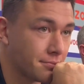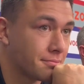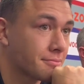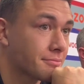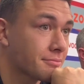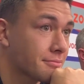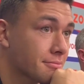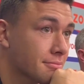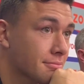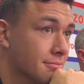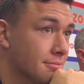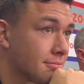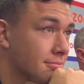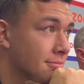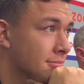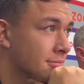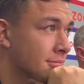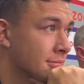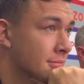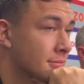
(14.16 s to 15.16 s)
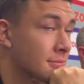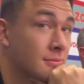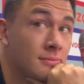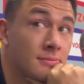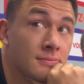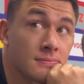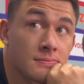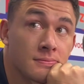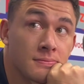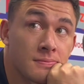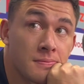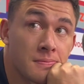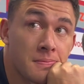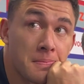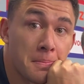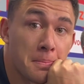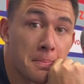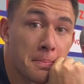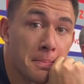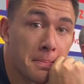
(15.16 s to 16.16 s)

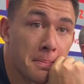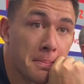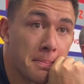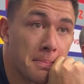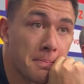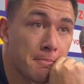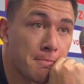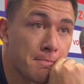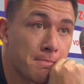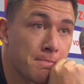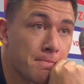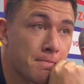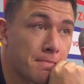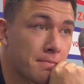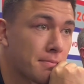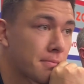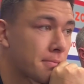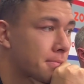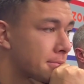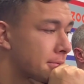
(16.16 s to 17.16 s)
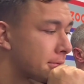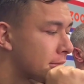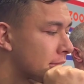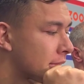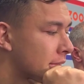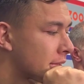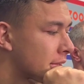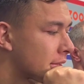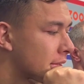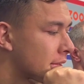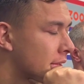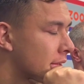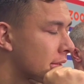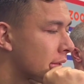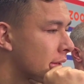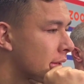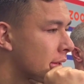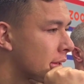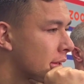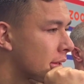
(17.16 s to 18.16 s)

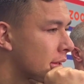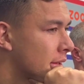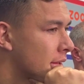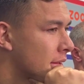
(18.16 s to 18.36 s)
The person shown says nothing.